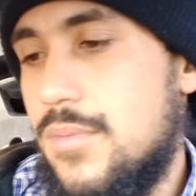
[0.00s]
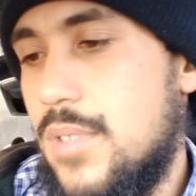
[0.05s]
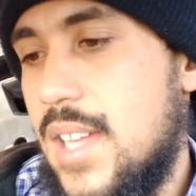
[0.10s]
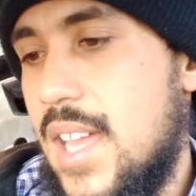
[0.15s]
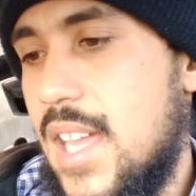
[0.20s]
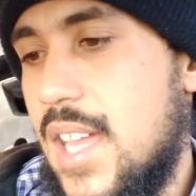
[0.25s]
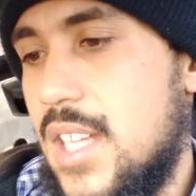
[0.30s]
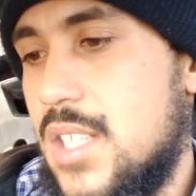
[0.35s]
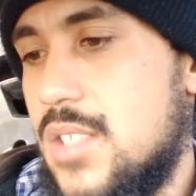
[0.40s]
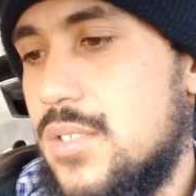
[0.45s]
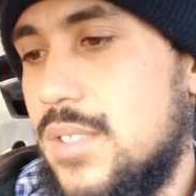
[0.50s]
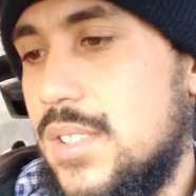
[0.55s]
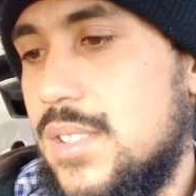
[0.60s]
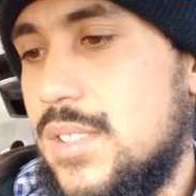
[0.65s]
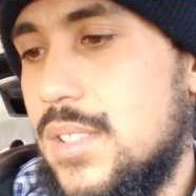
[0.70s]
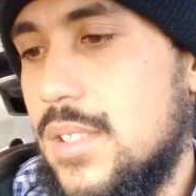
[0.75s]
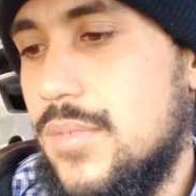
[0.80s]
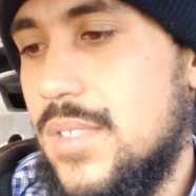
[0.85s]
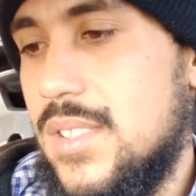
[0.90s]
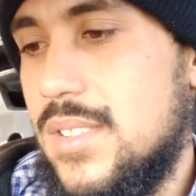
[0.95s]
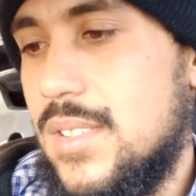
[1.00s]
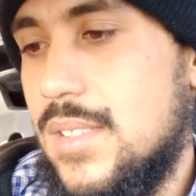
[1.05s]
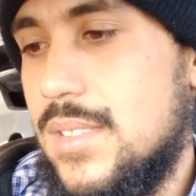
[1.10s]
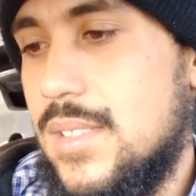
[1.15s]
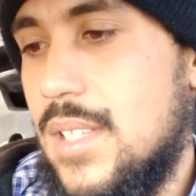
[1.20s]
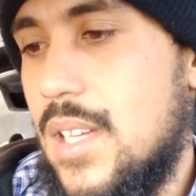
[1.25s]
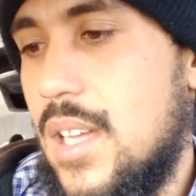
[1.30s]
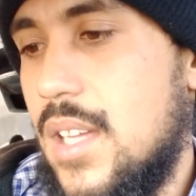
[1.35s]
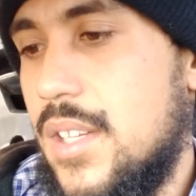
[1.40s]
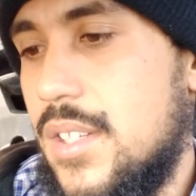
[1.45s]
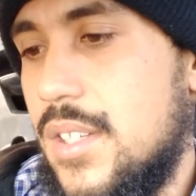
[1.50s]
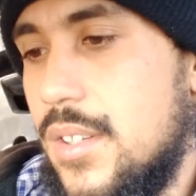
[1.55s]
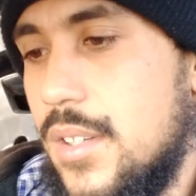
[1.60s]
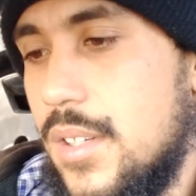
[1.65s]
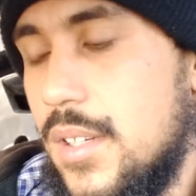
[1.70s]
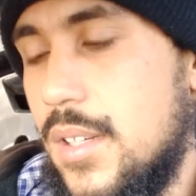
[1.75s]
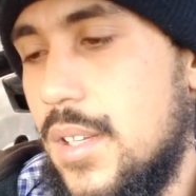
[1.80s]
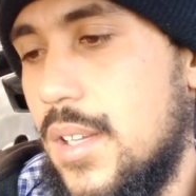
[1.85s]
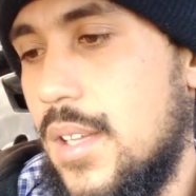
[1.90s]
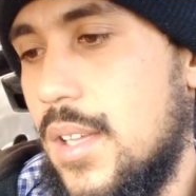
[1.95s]
reentry services
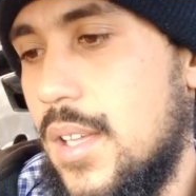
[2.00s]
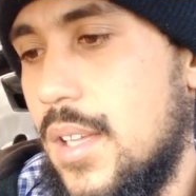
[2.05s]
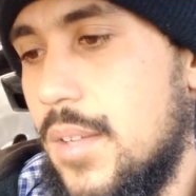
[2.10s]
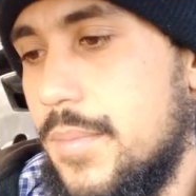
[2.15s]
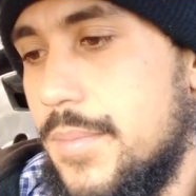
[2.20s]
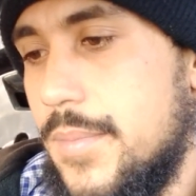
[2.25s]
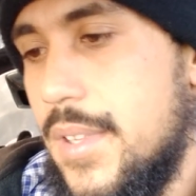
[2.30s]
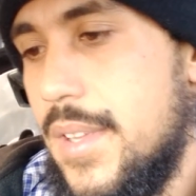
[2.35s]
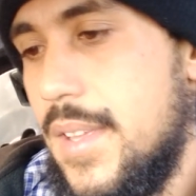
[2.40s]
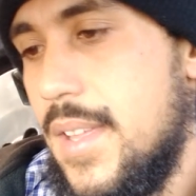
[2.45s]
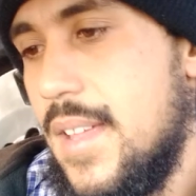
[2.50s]
under um,